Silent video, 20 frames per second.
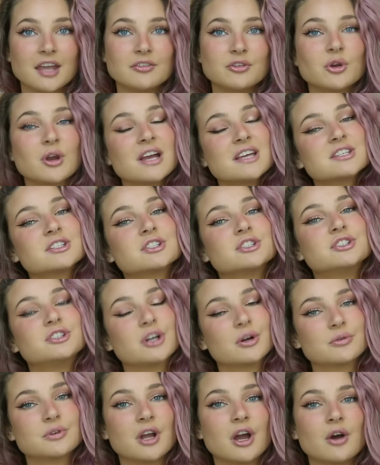If you guys
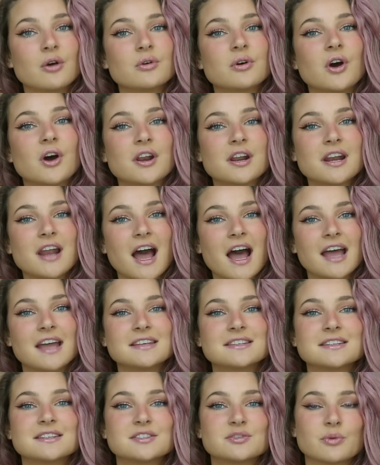don't know, hooded
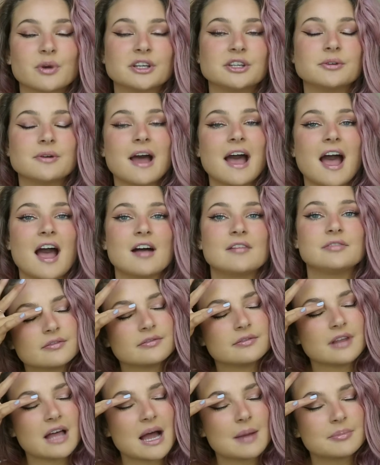eyes is where you have
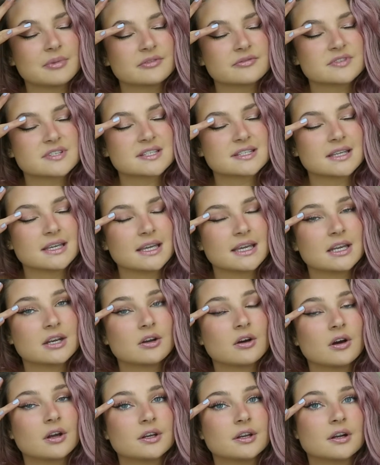flap of skin
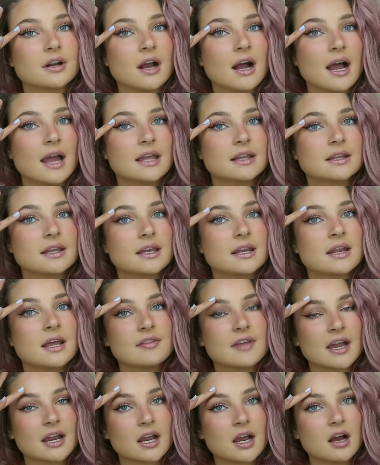on your eyelid
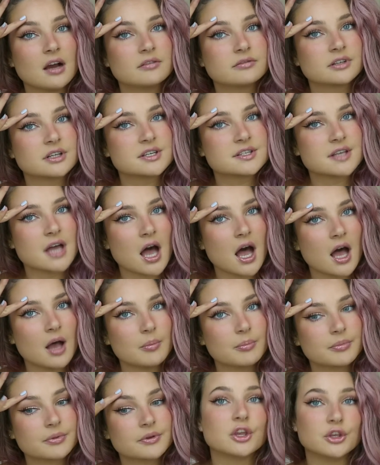that covers
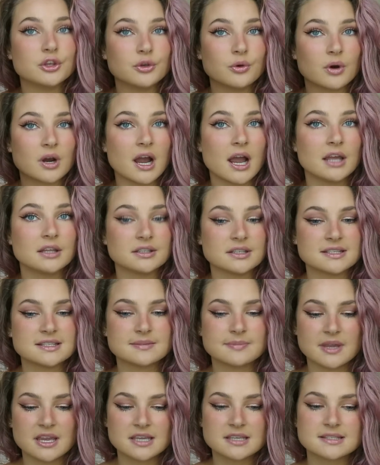up your eyelid
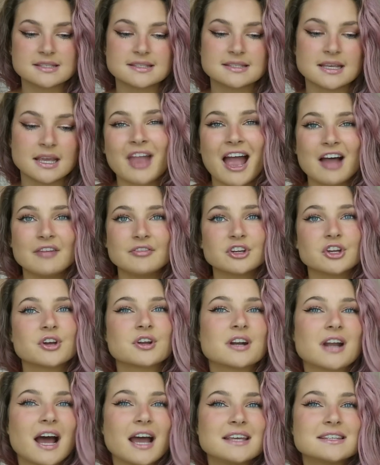space. Having
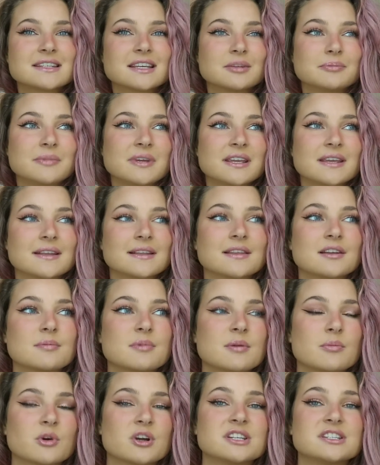hooded eyes can make it a little
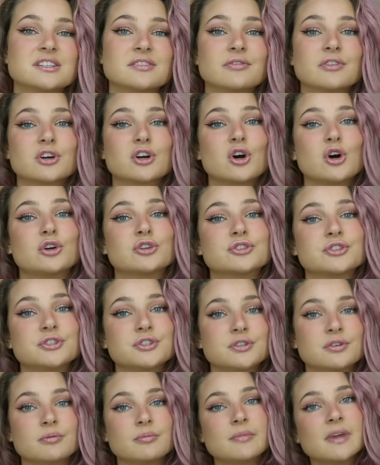bit more difficult to
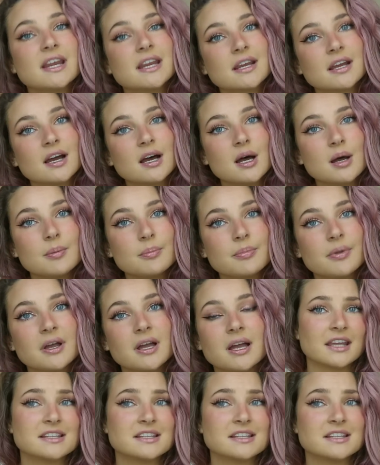do makeup.